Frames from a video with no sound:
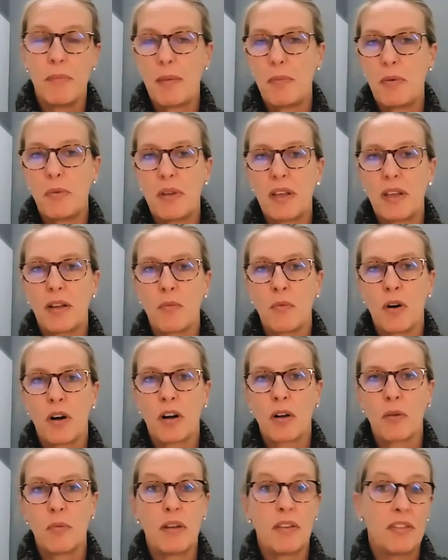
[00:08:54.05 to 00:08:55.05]
Maybe we can
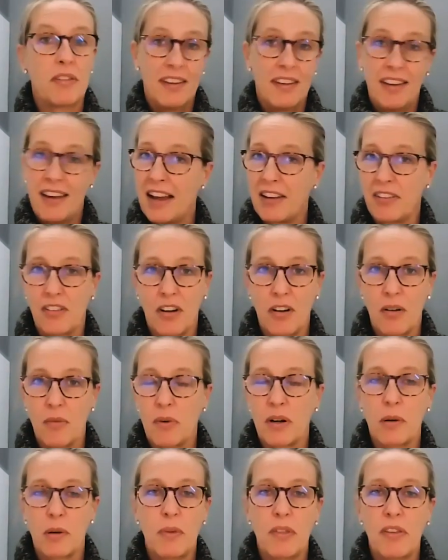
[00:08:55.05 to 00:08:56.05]
work with, I started
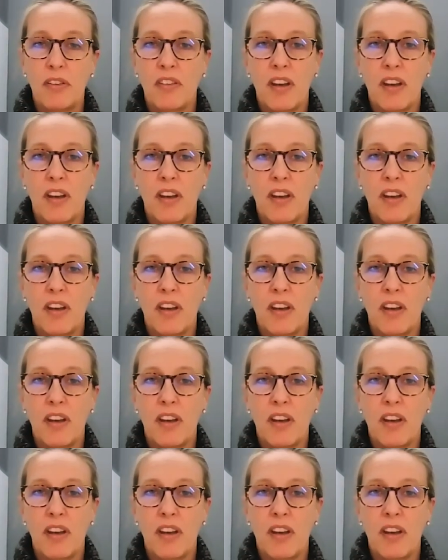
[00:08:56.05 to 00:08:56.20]
working with